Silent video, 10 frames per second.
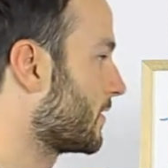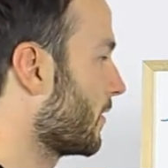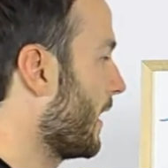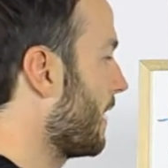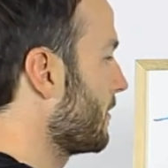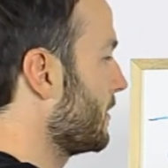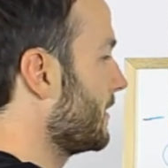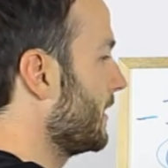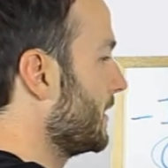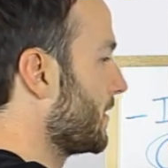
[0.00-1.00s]
So after you
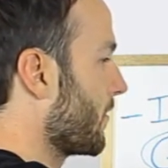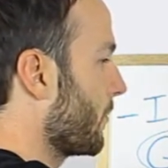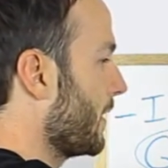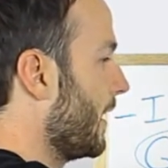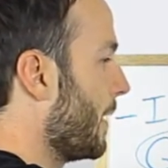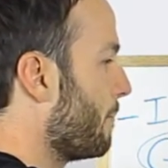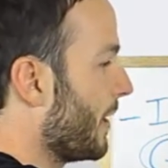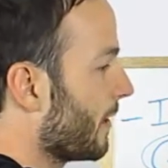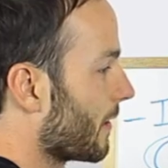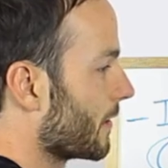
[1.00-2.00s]
see these three
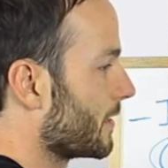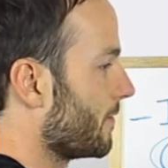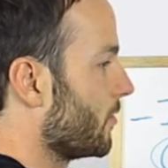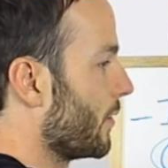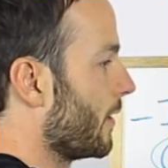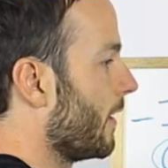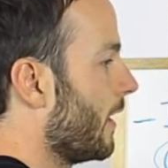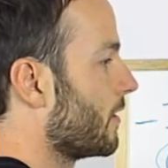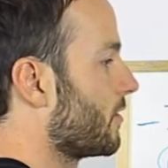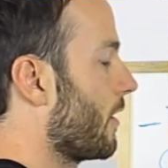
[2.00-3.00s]
pillars, if you will,
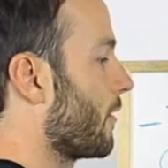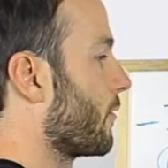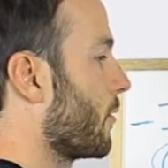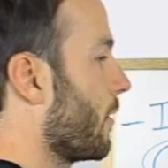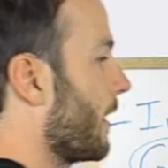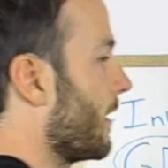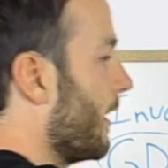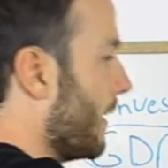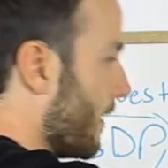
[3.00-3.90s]
start growing,